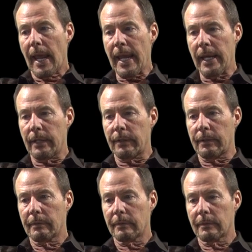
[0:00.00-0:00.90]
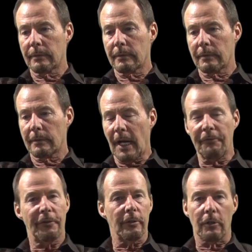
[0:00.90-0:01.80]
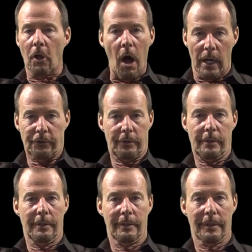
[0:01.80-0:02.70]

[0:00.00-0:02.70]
And I felt lost.